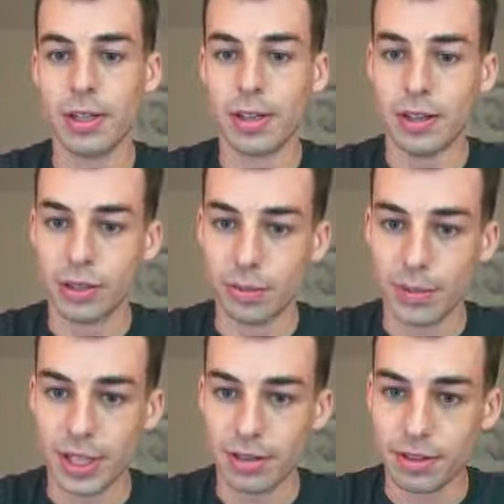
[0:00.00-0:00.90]
this will be
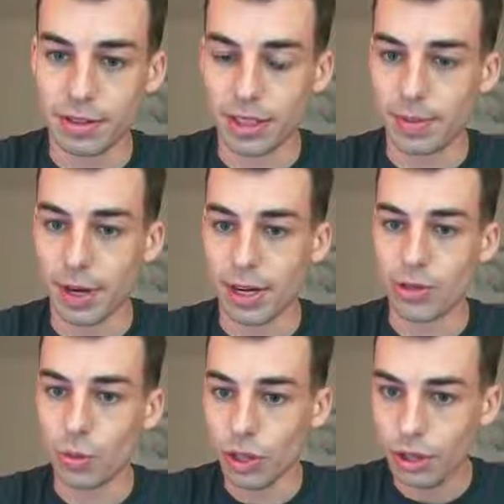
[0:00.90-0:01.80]
n skip minus
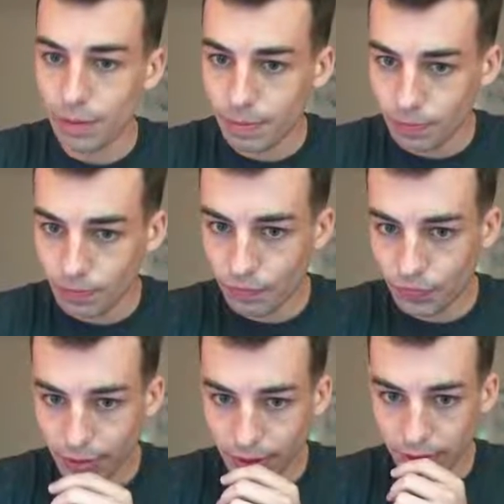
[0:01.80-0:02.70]
1,
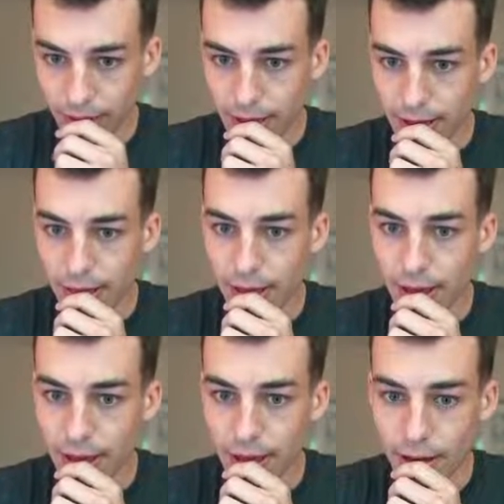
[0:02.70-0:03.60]
and
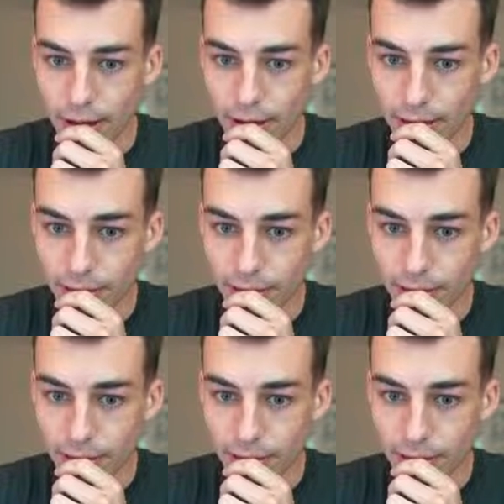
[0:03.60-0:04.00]
then